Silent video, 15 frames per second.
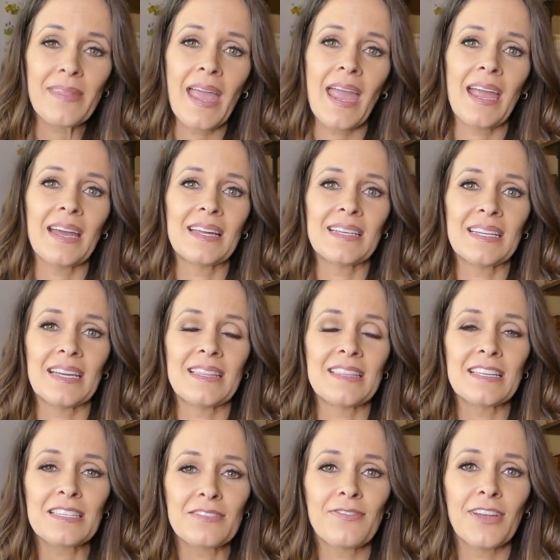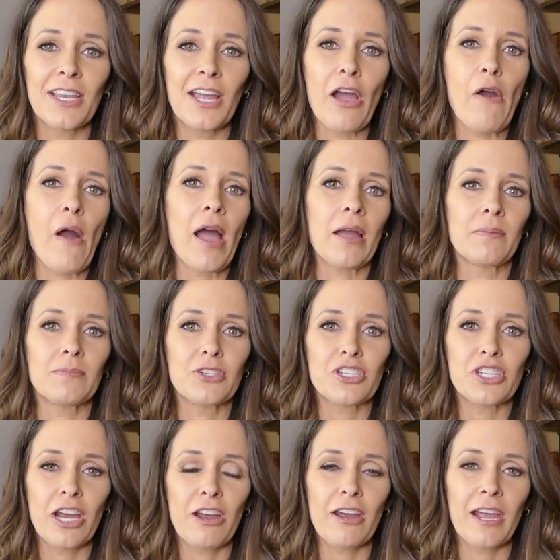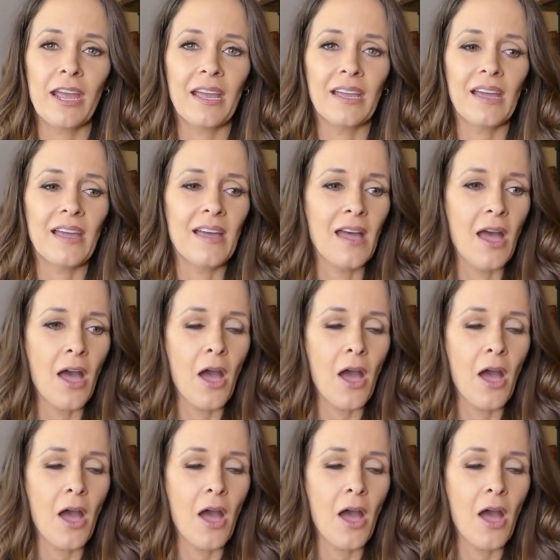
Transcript: and in this video I'm sharing